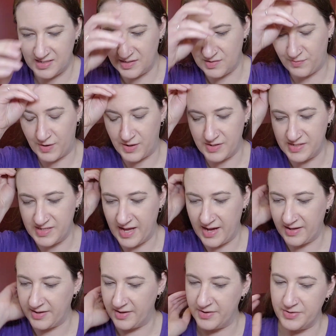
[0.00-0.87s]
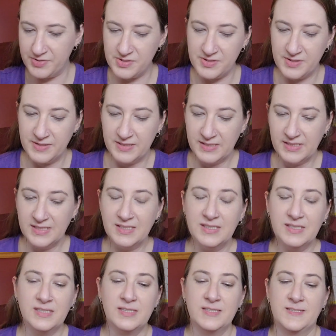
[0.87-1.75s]
as far as that goes.
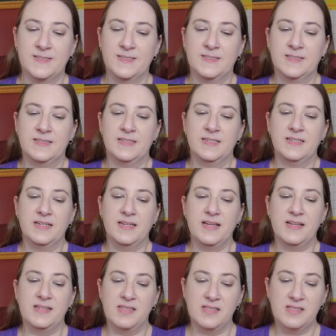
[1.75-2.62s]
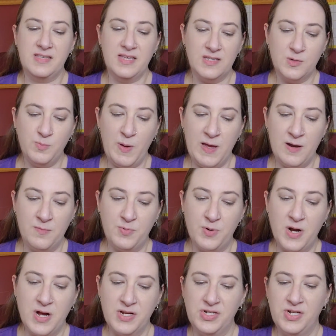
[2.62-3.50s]
It's a 6-panel
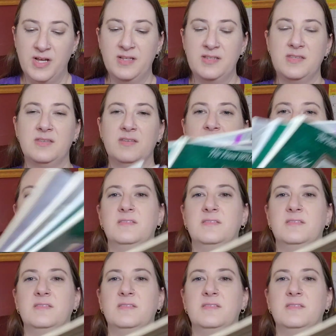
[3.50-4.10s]
project.